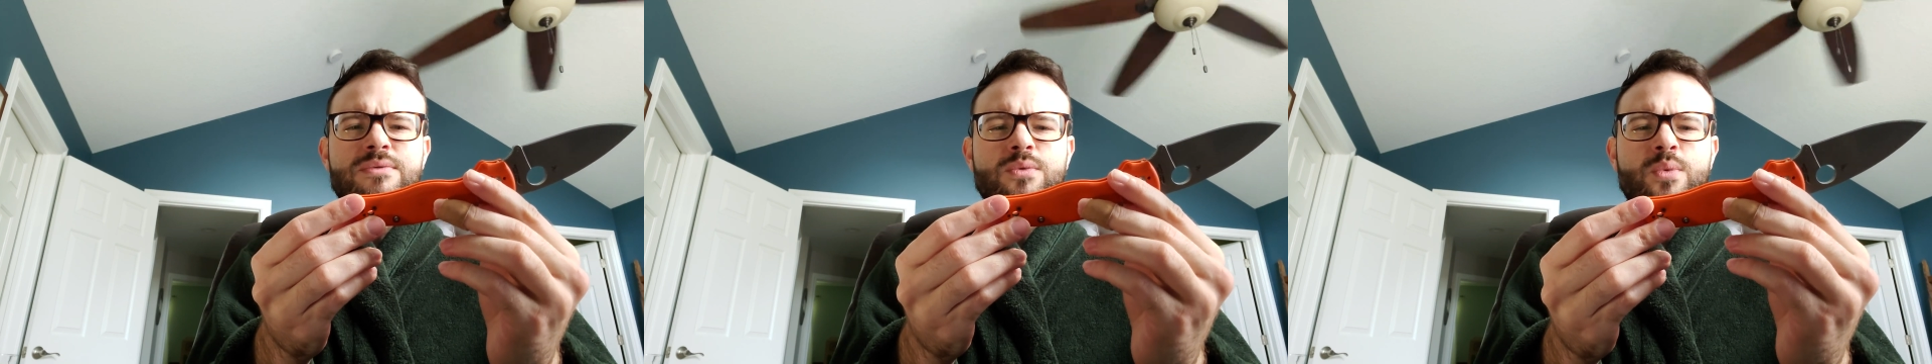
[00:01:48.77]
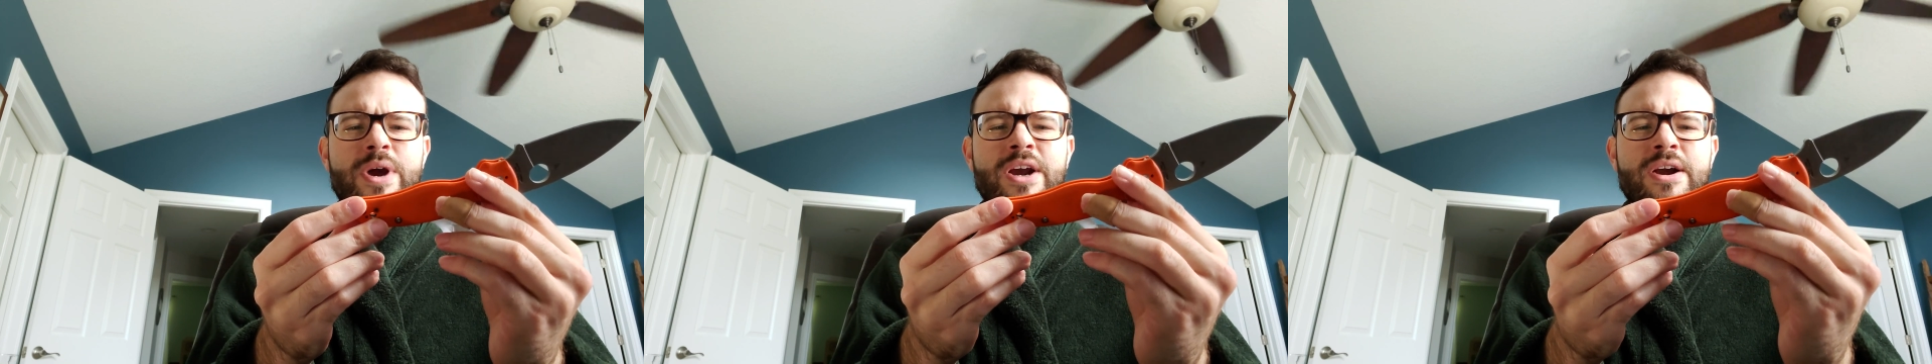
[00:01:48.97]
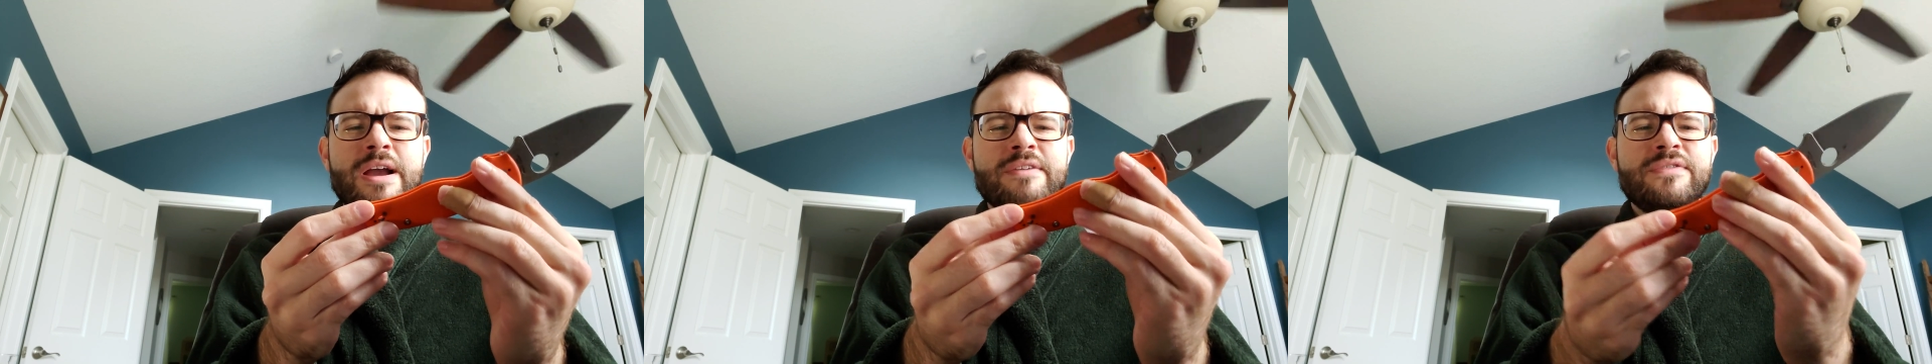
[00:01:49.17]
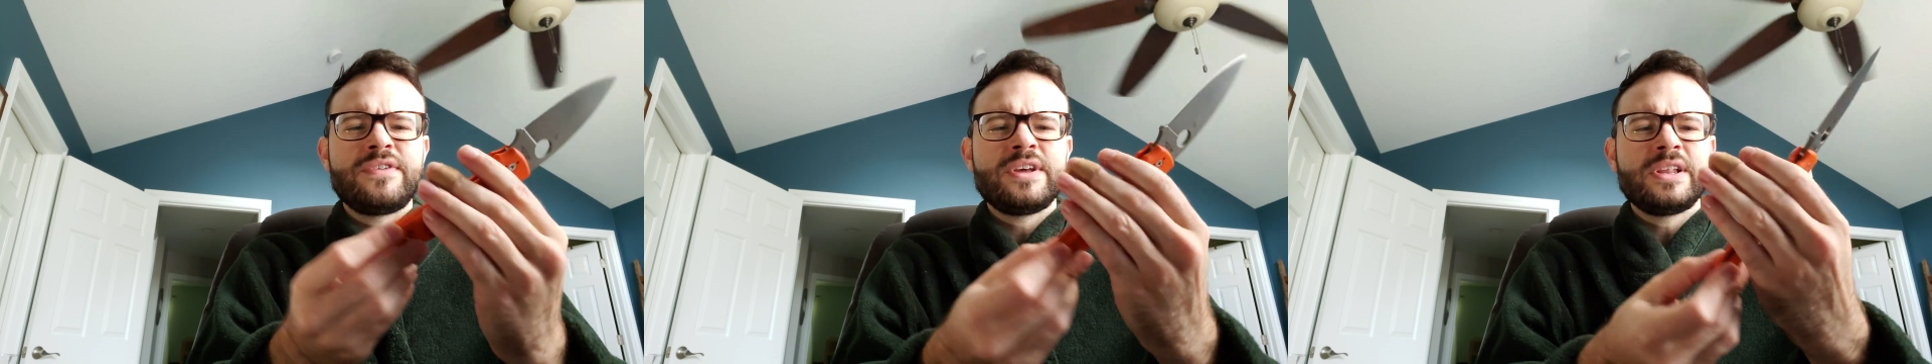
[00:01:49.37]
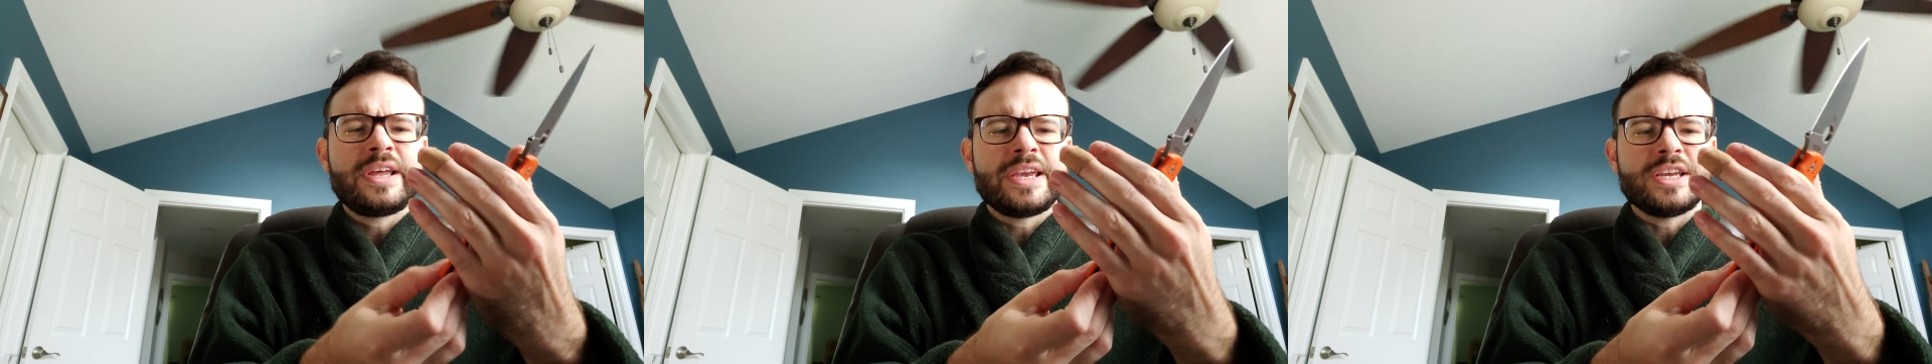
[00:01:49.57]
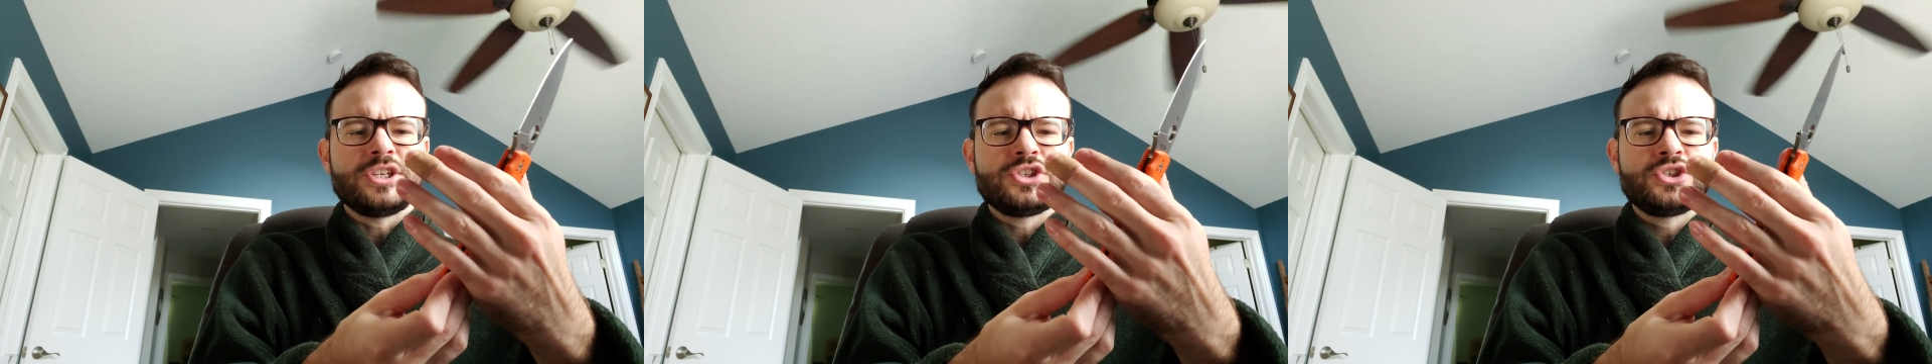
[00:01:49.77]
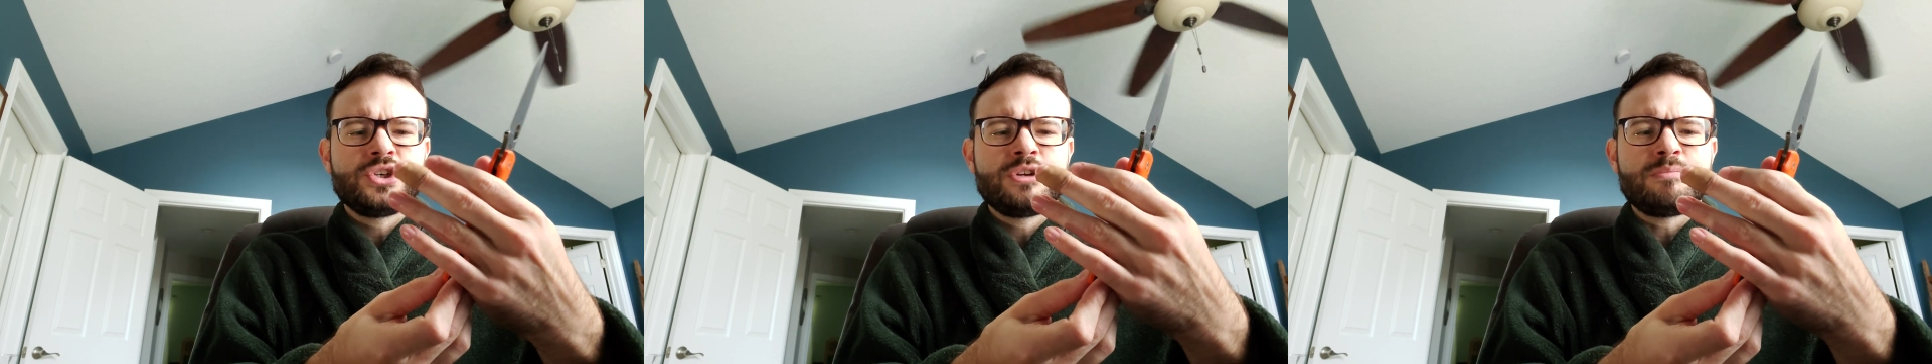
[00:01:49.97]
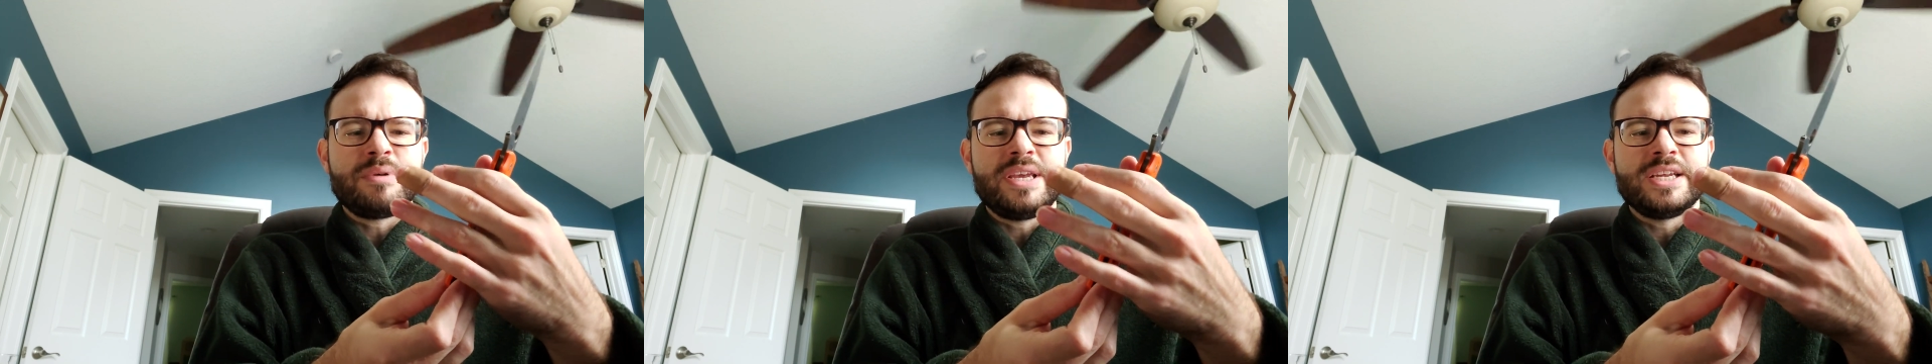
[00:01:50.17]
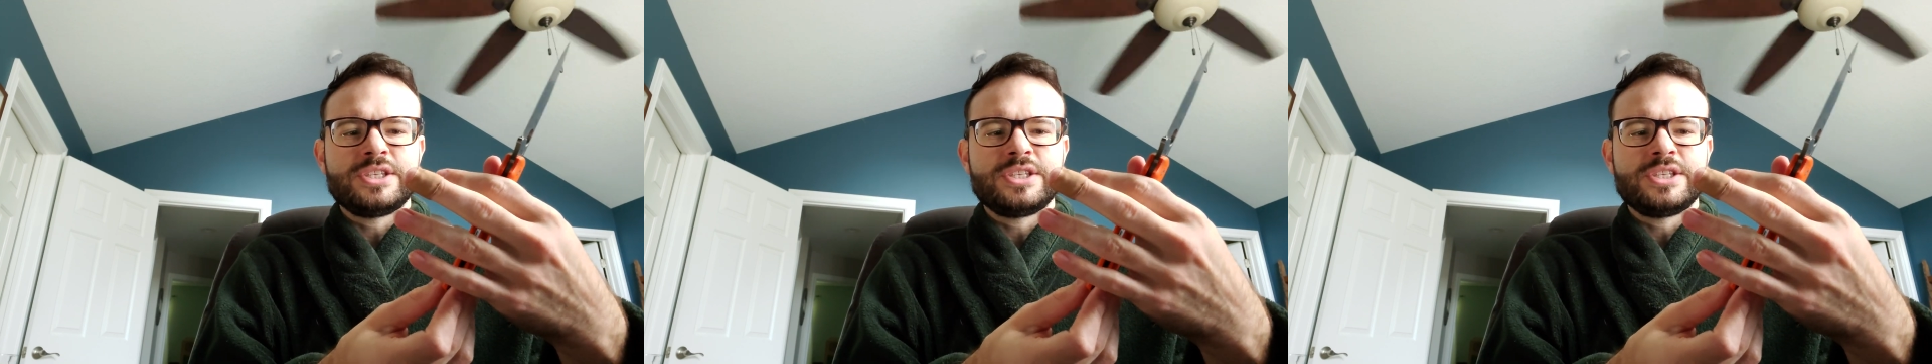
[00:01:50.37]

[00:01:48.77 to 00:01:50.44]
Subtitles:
where I feel like it should be.